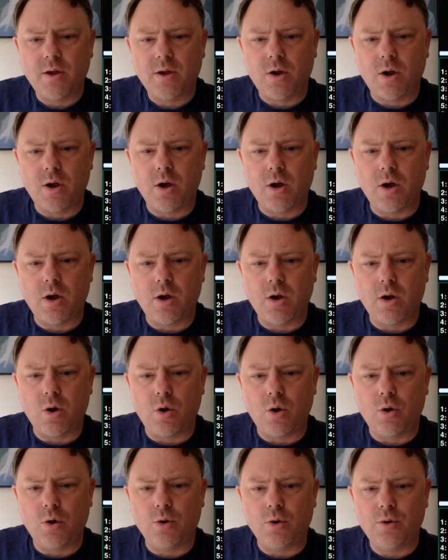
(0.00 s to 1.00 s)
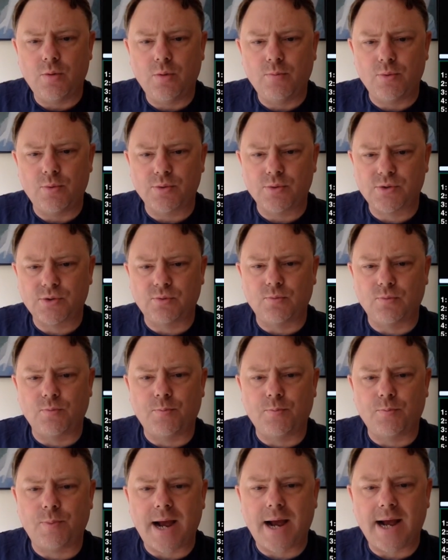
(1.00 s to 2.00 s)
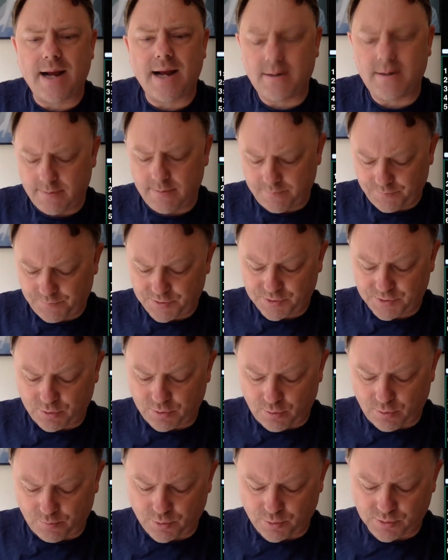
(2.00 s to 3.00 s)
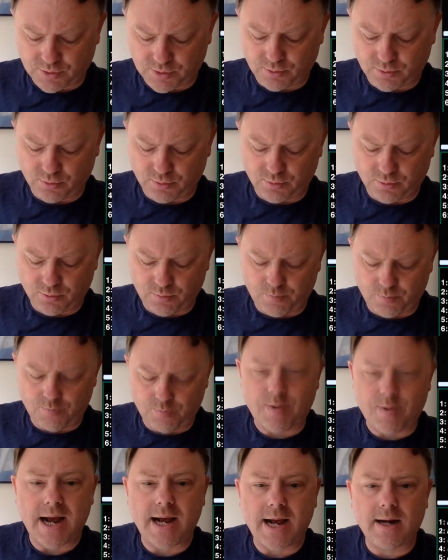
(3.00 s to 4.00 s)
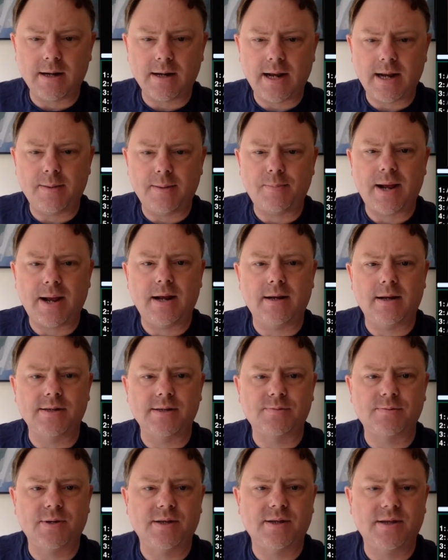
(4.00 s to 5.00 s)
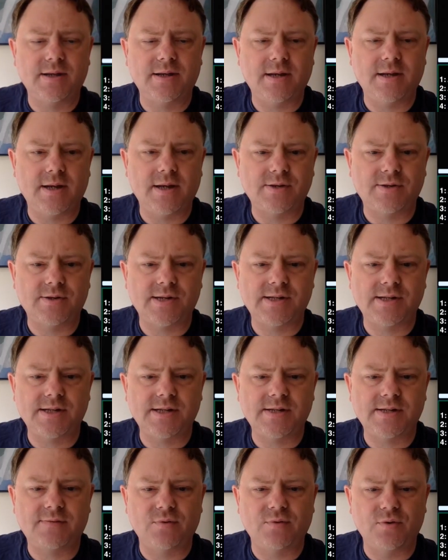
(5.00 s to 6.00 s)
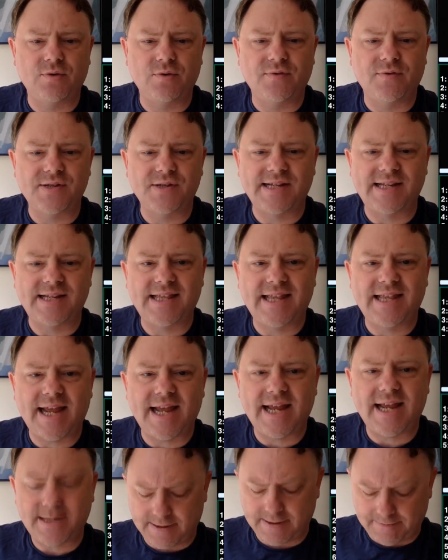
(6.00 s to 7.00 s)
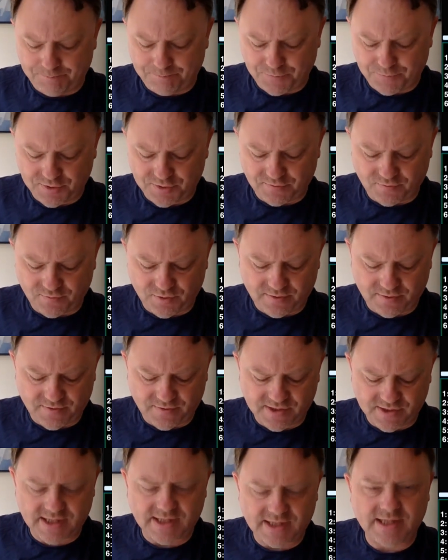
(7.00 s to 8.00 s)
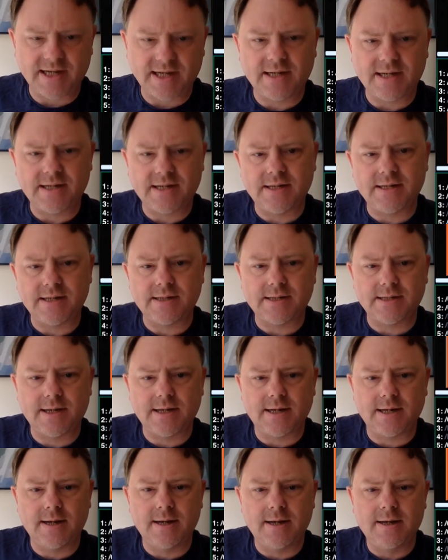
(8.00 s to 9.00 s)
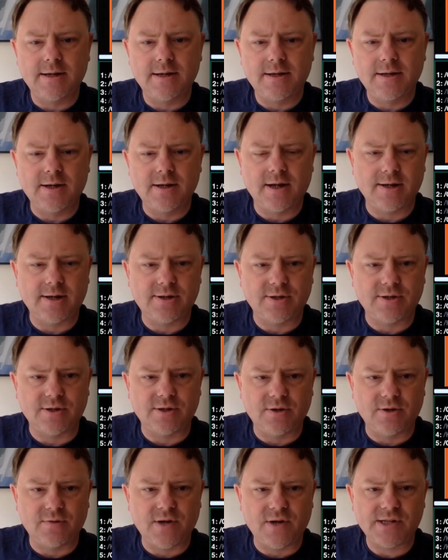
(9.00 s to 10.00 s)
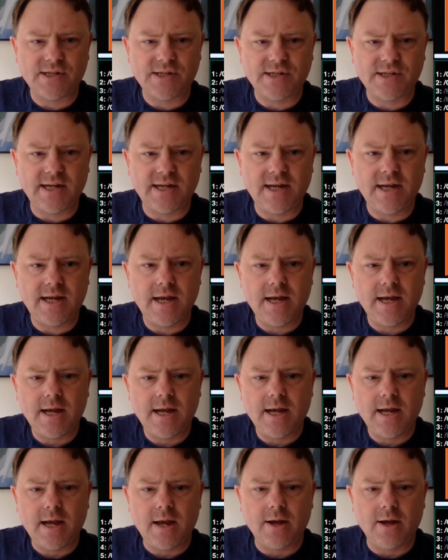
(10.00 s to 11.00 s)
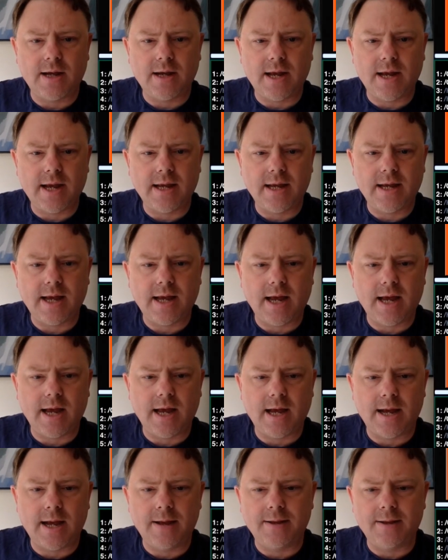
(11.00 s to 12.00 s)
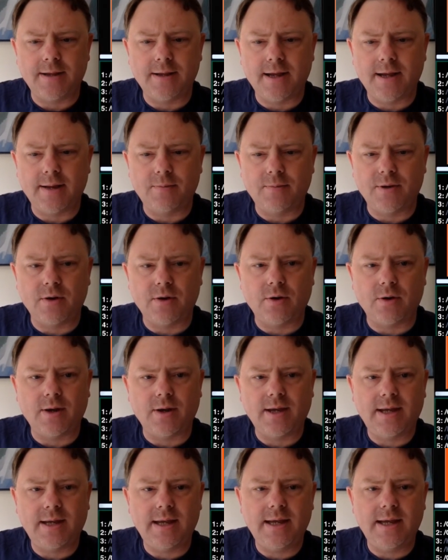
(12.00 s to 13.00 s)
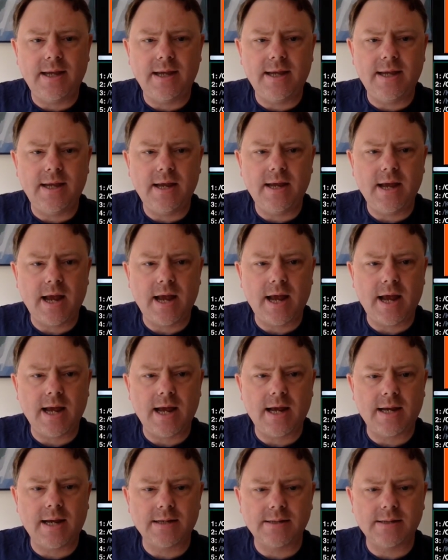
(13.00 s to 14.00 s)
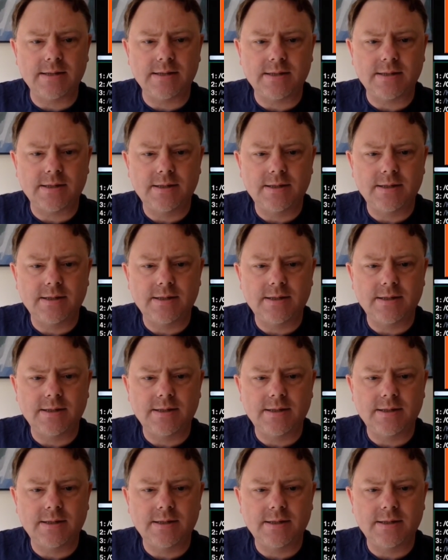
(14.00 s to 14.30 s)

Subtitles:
on postupal. So on postupal, pal is where the stress is for universiteit. So universiteit is to university. Okay, and then we got e and.